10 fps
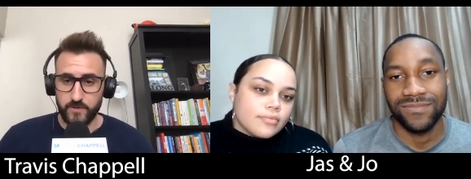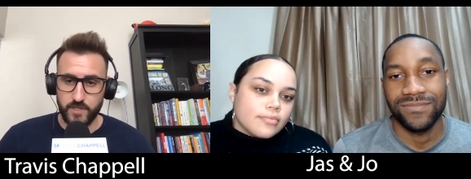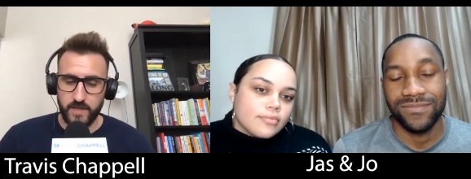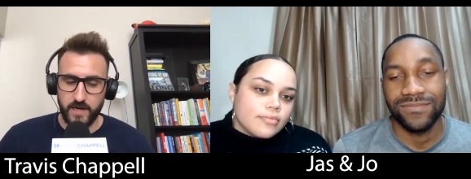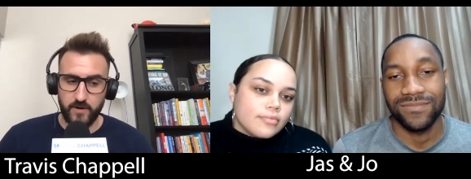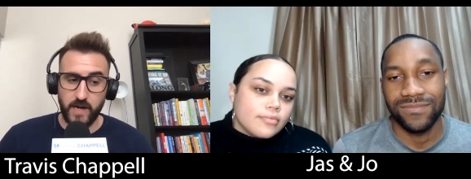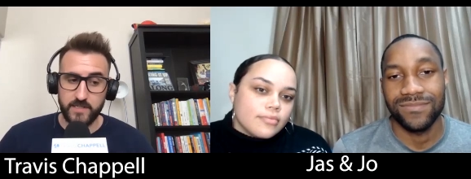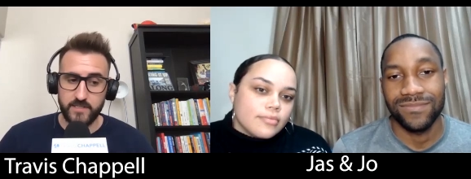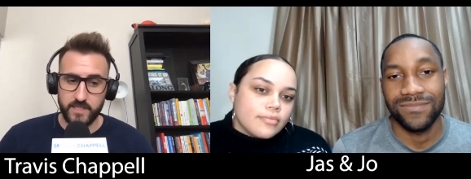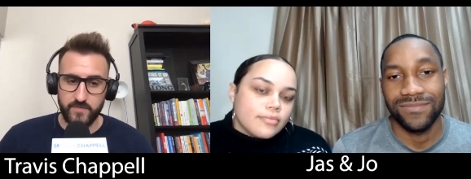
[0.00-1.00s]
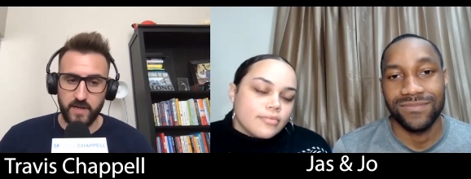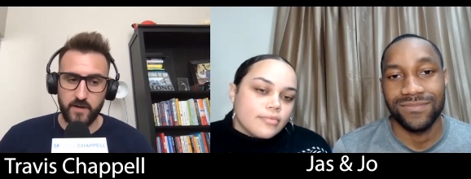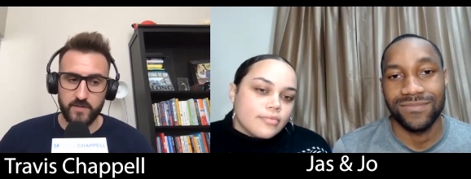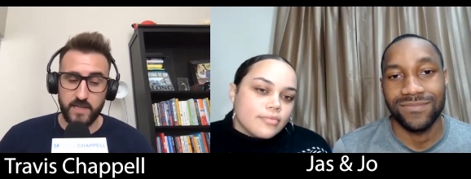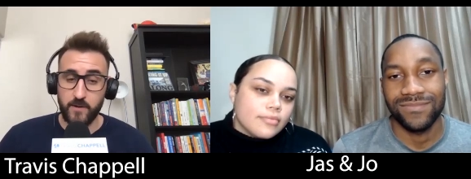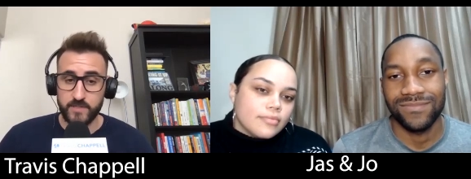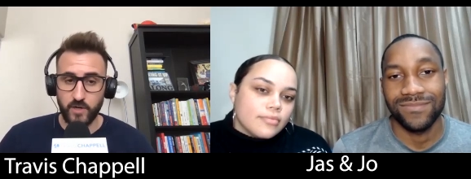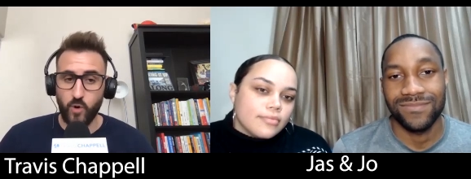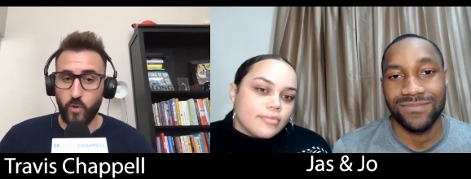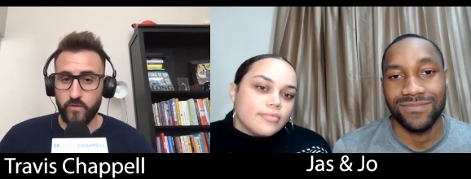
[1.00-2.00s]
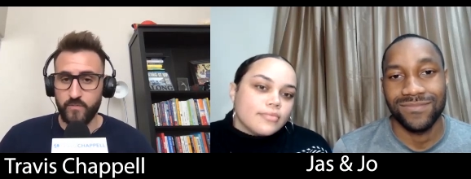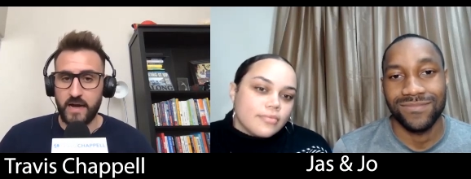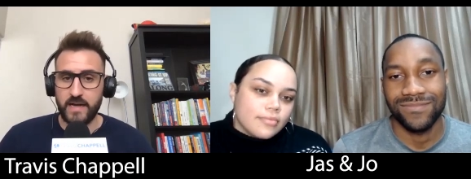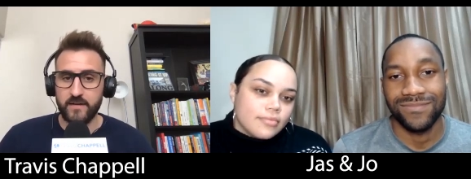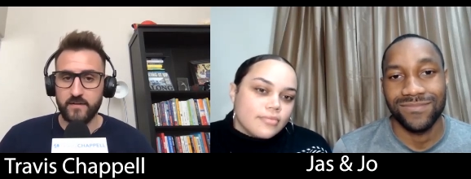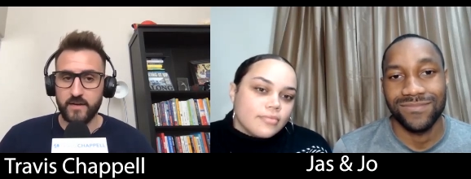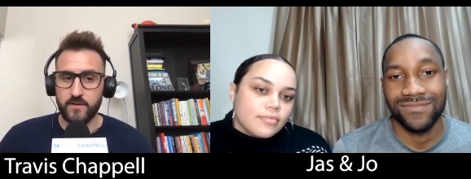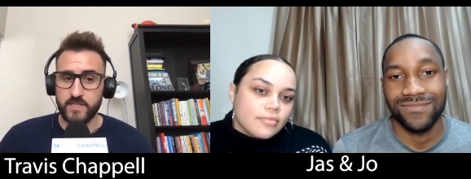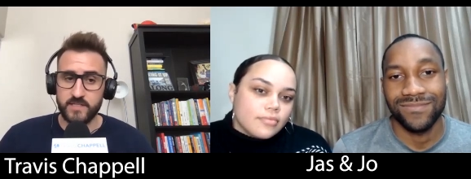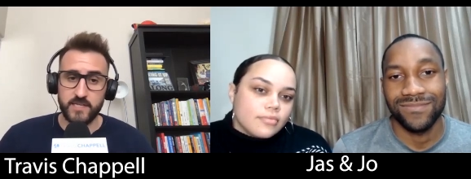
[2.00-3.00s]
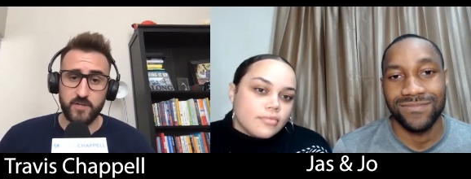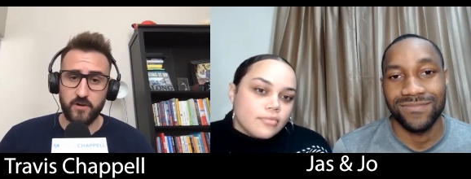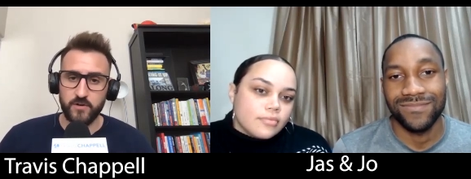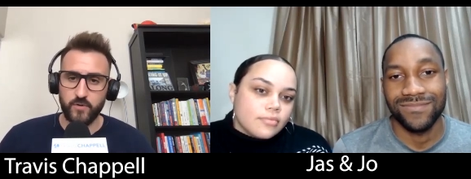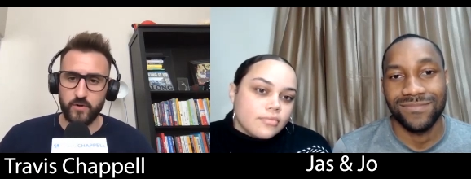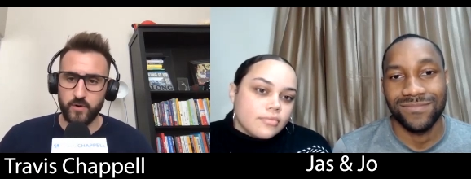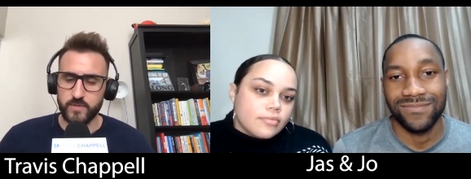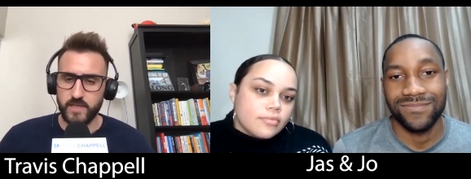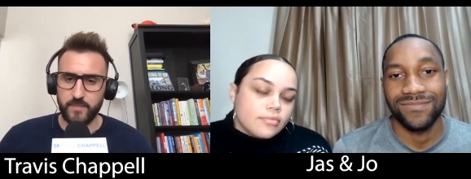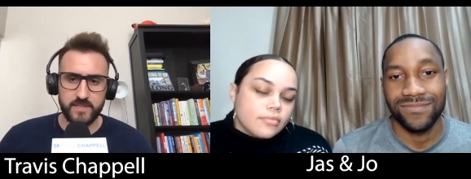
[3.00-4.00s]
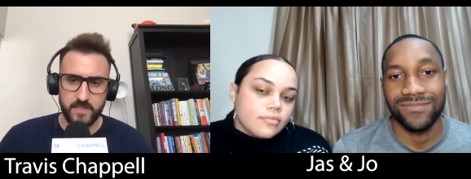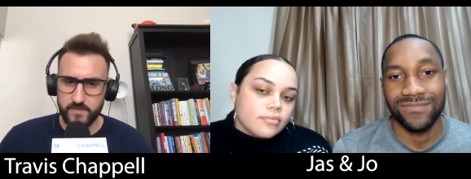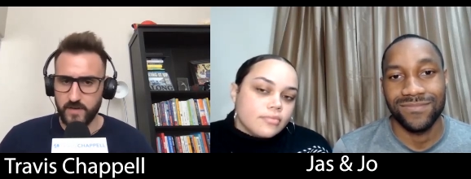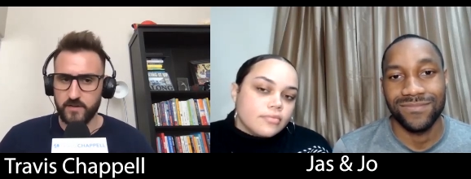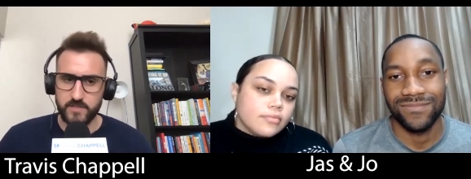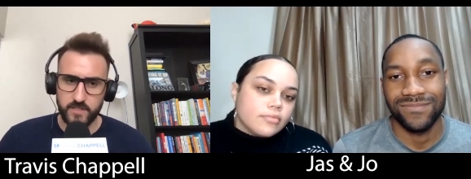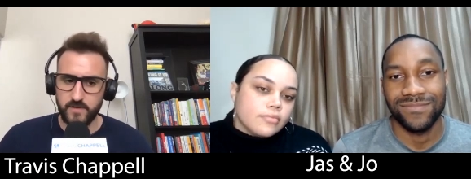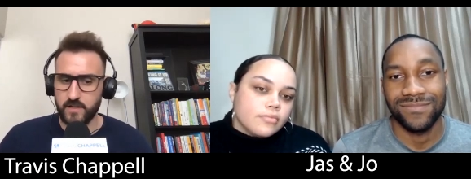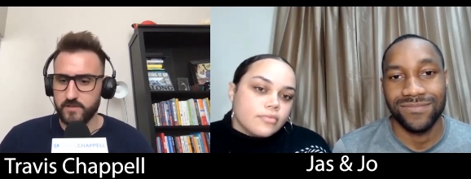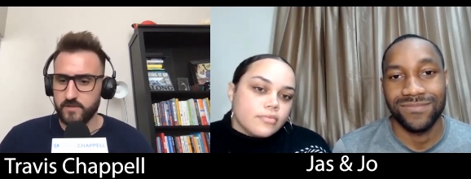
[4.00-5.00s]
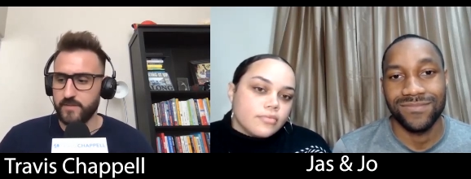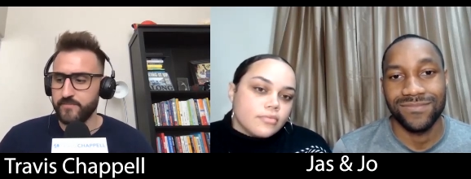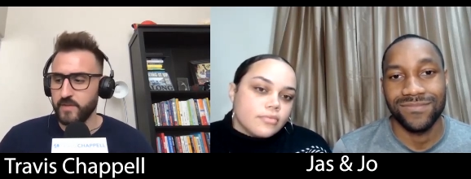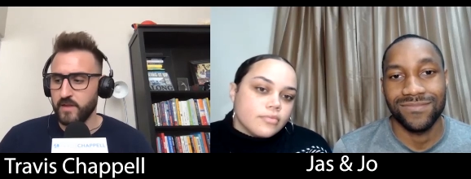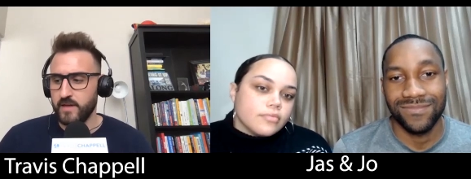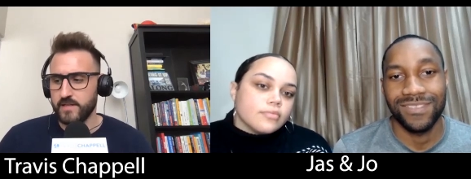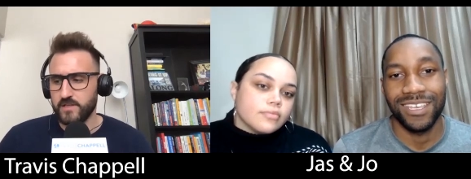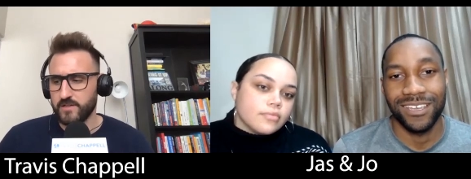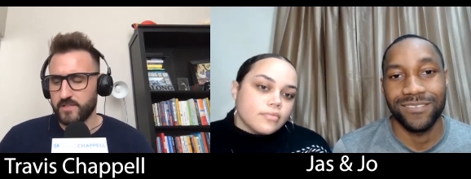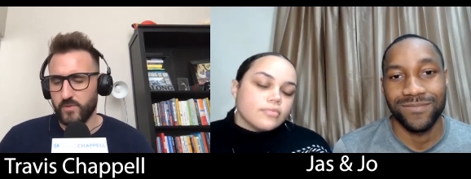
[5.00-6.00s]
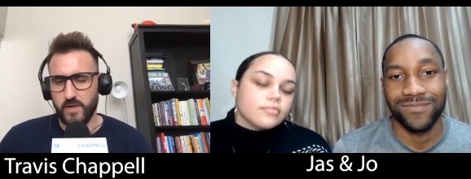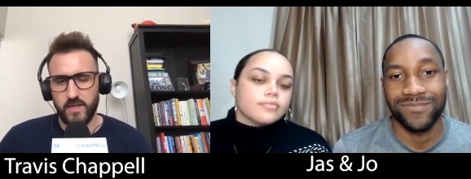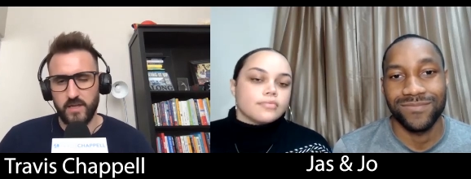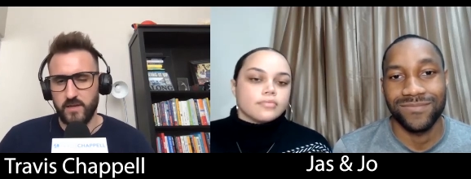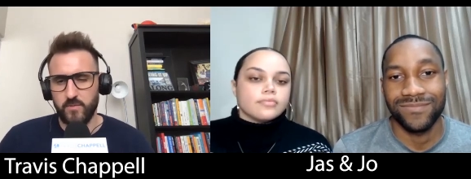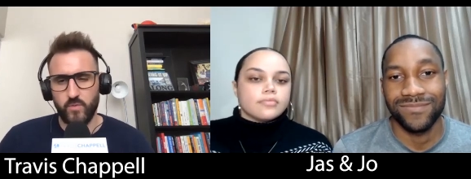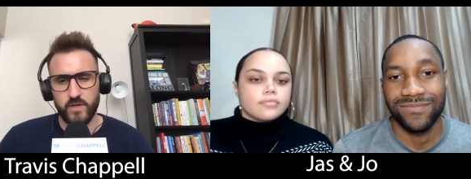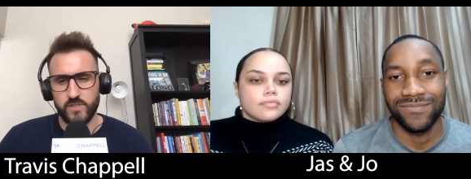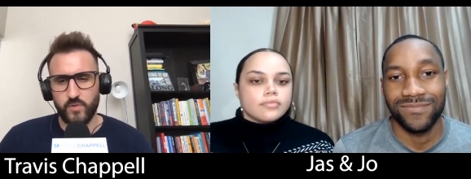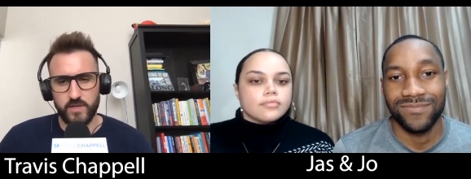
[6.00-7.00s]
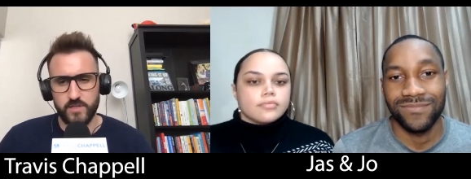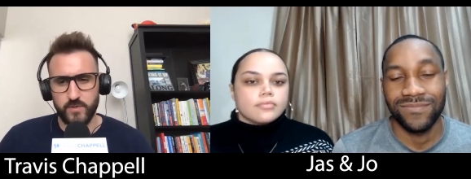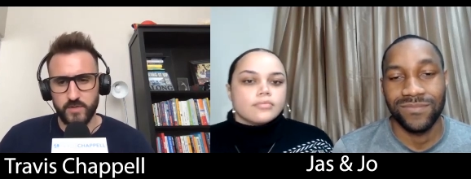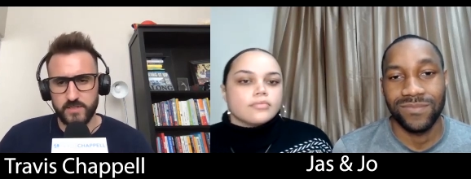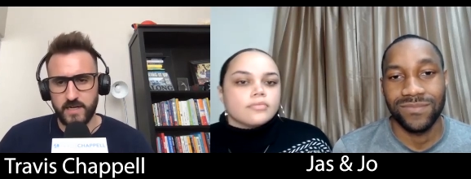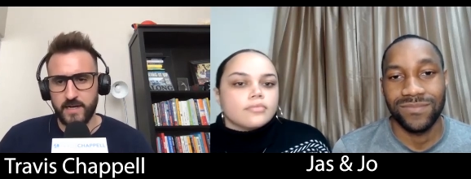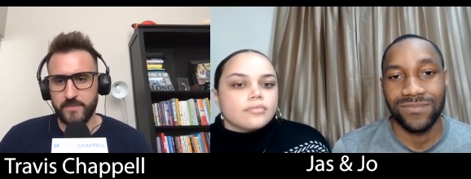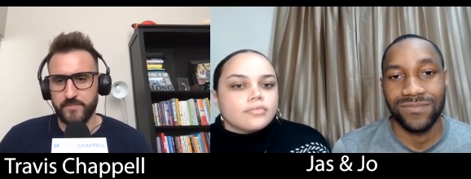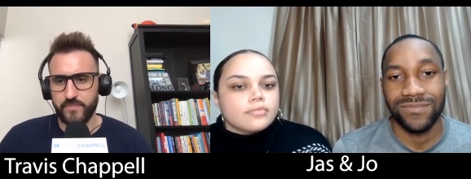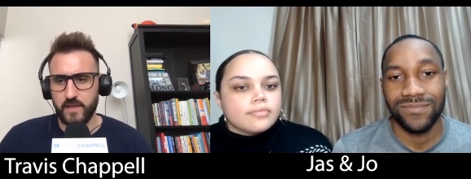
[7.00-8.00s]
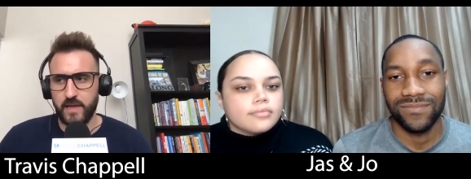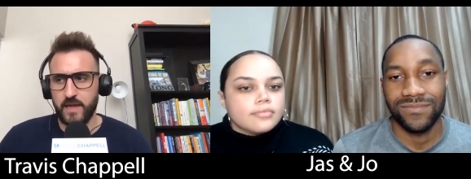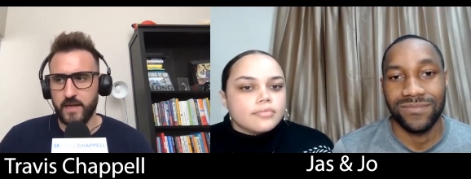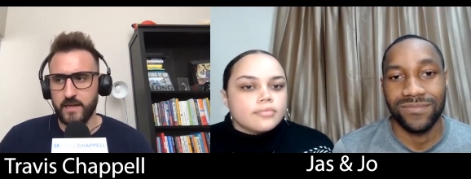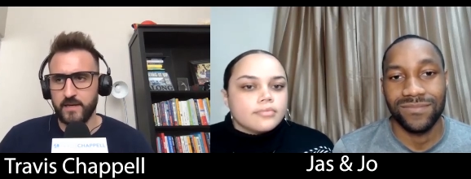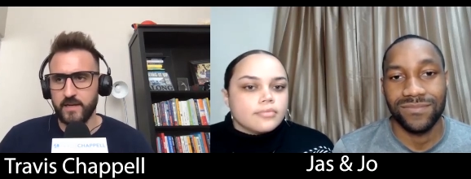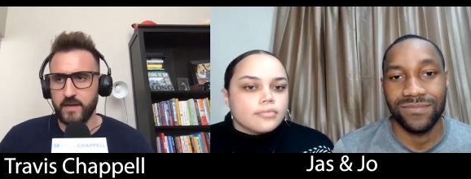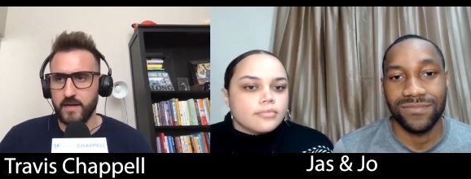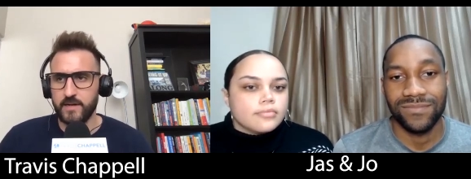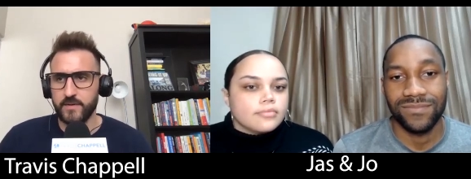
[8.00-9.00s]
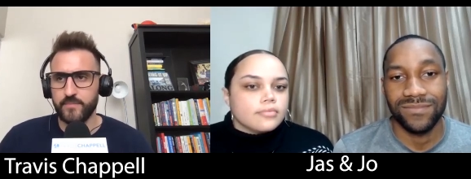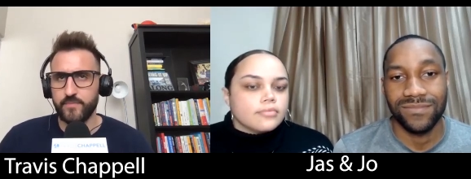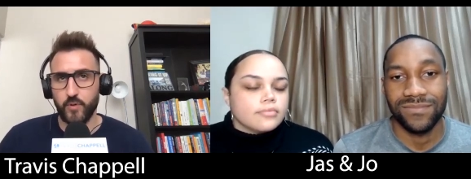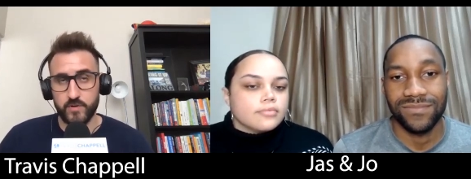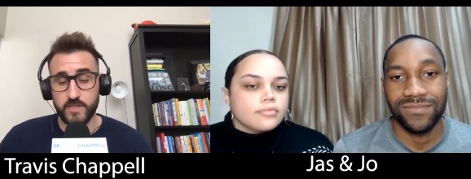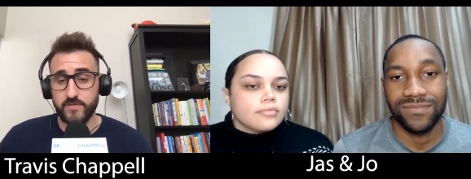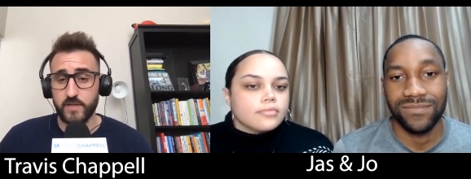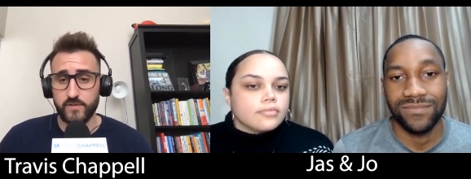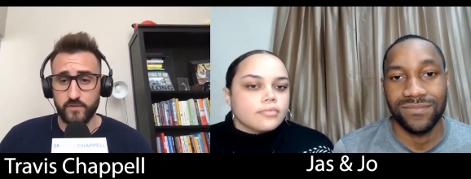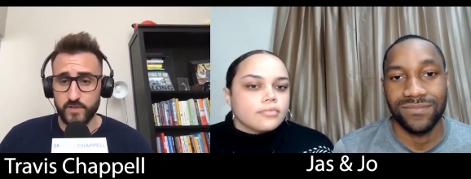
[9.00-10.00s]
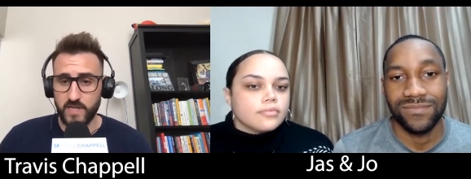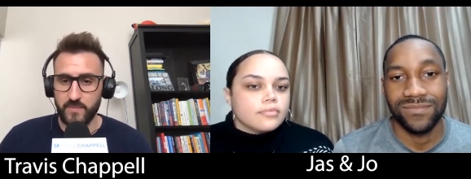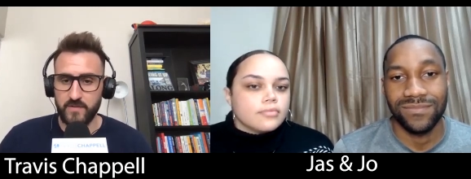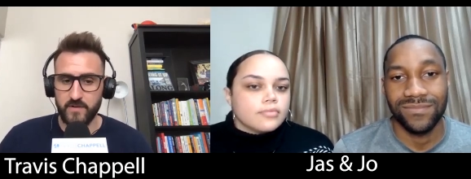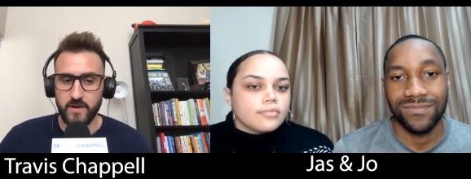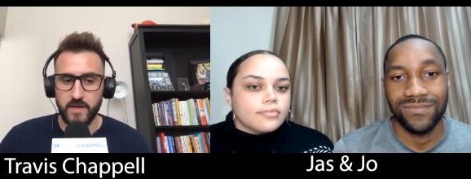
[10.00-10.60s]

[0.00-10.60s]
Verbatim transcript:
Speaker 1: year that I cracked six figures and that was a goal of mine you know since I started in door to door was like man six figures six figures right and so I was 21 22 at the time and uh, broke six figures for the first time ever